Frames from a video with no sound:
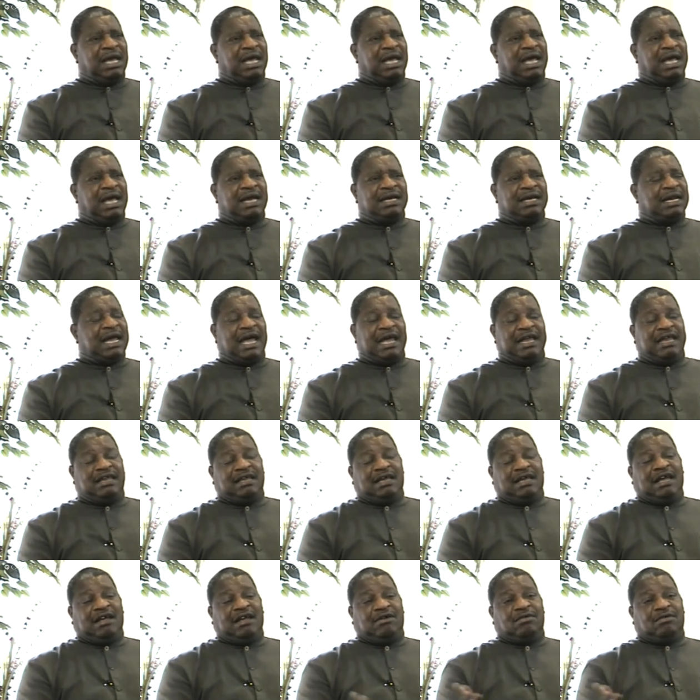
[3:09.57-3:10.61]
And I,
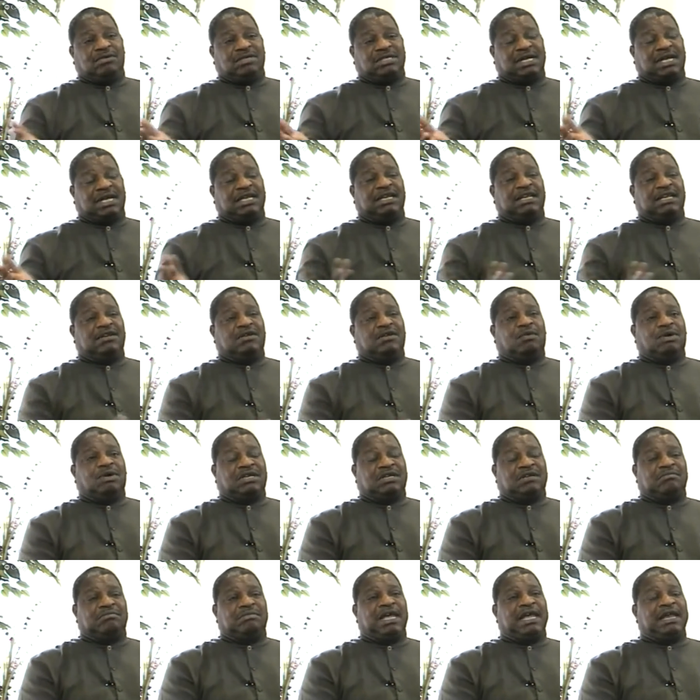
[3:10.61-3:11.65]
of course, I didn't know what
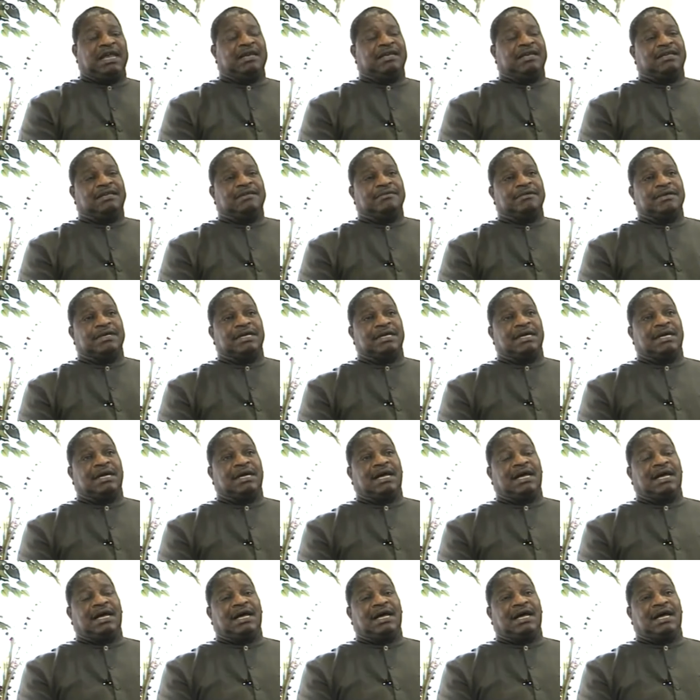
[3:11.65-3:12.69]
it meant.
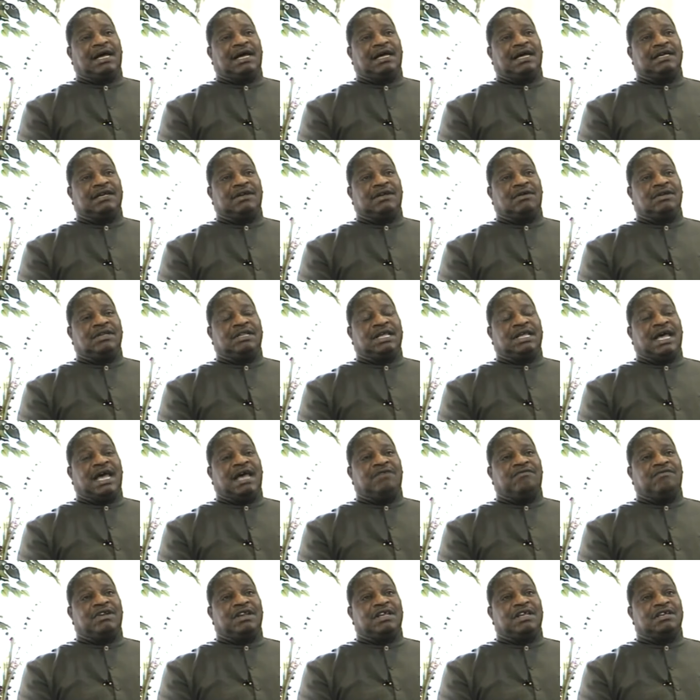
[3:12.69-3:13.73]
Uh, the only thing
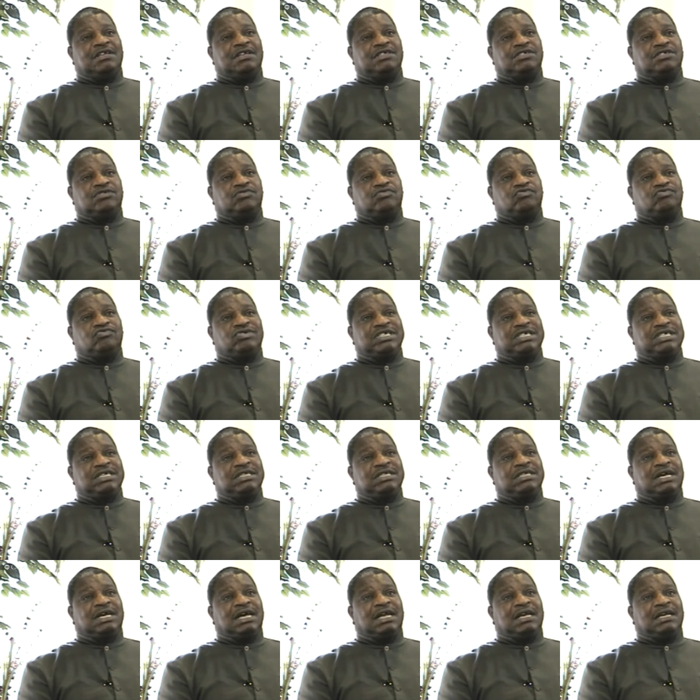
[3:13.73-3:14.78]
I've learned to
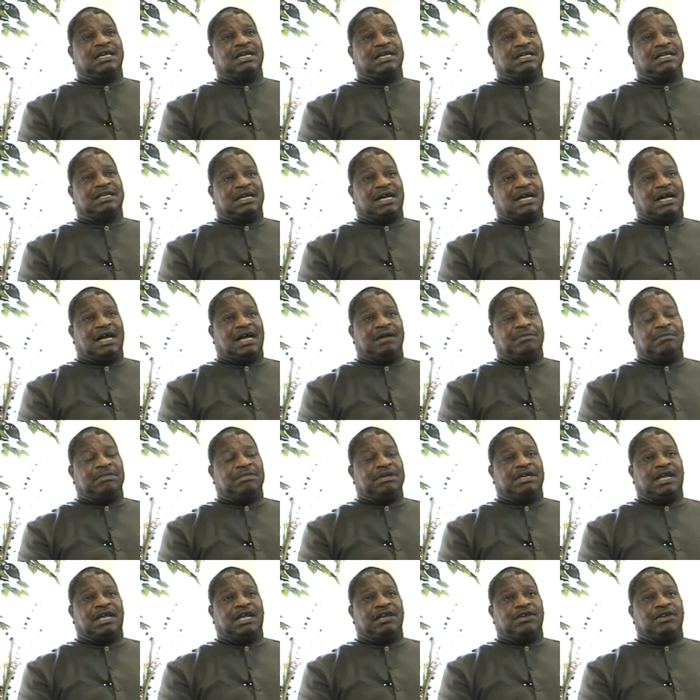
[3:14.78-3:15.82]
read at that time,
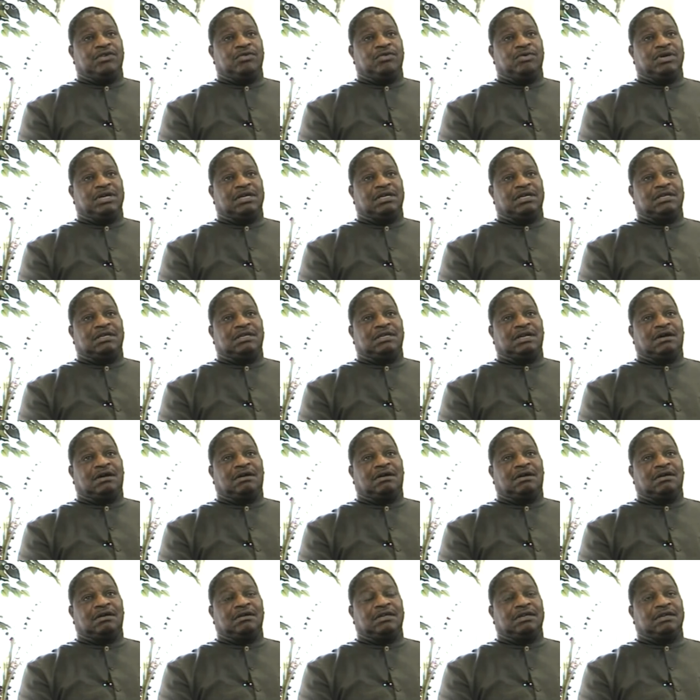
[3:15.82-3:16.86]
and I knew it,
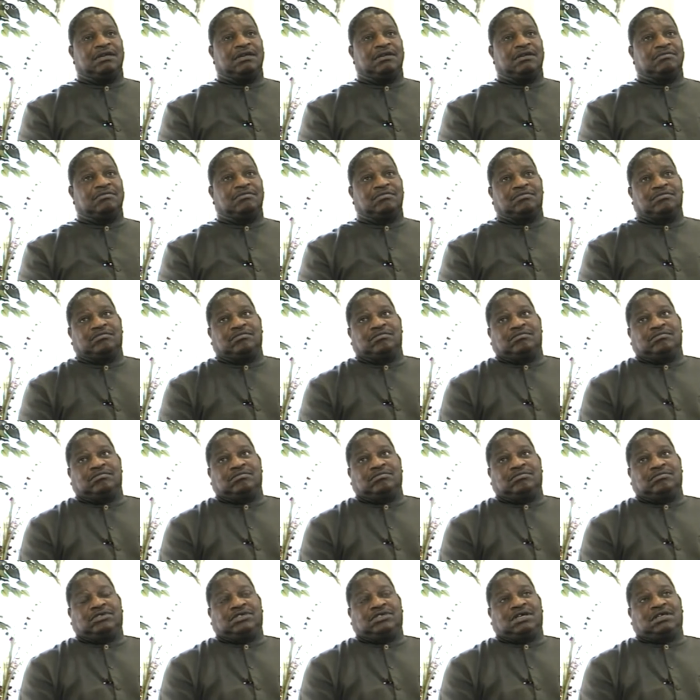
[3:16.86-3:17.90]
you know,
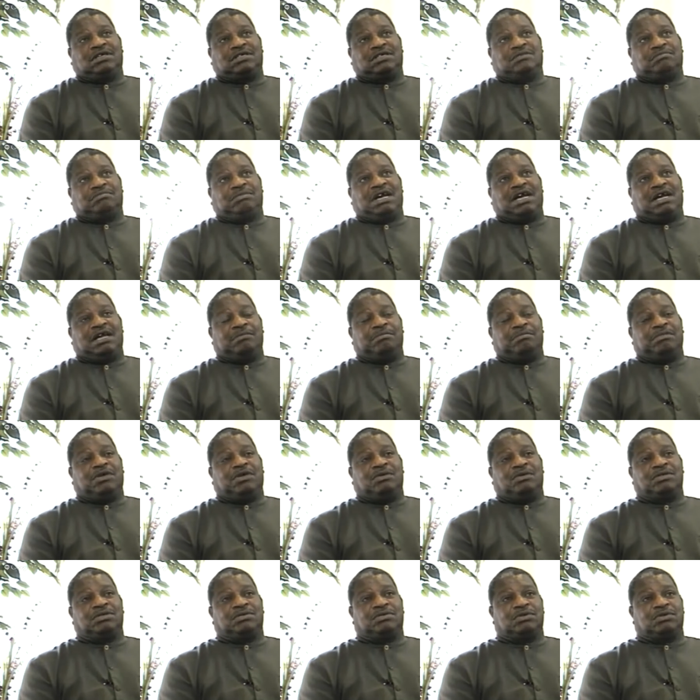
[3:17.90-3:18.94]
just by
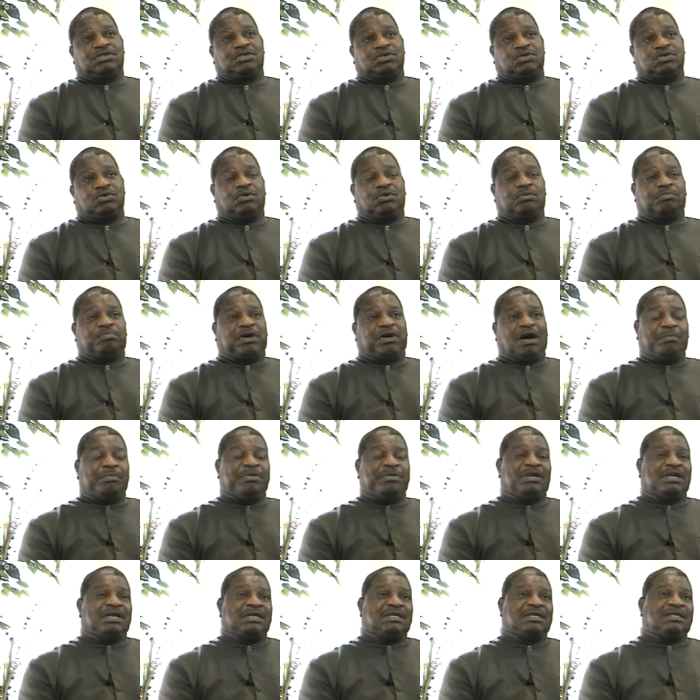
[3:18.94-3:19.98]
because it was so
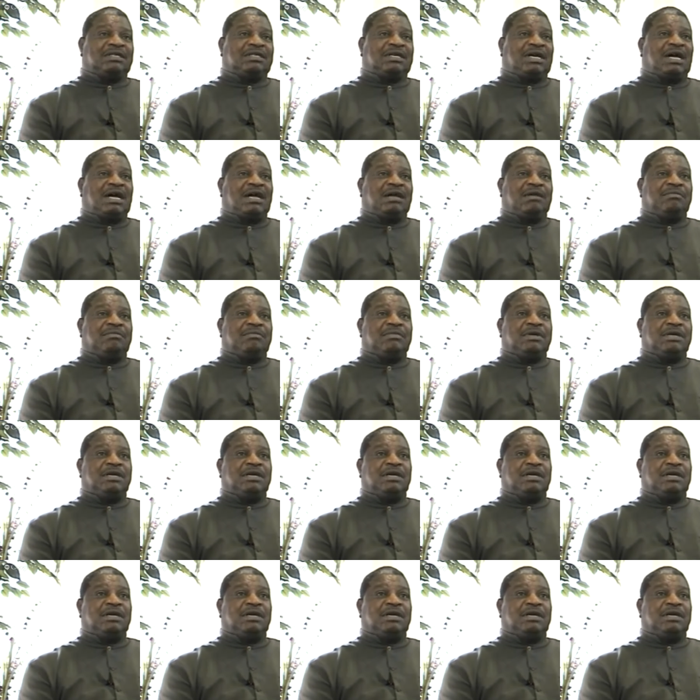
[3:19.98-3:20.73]
popular at the time,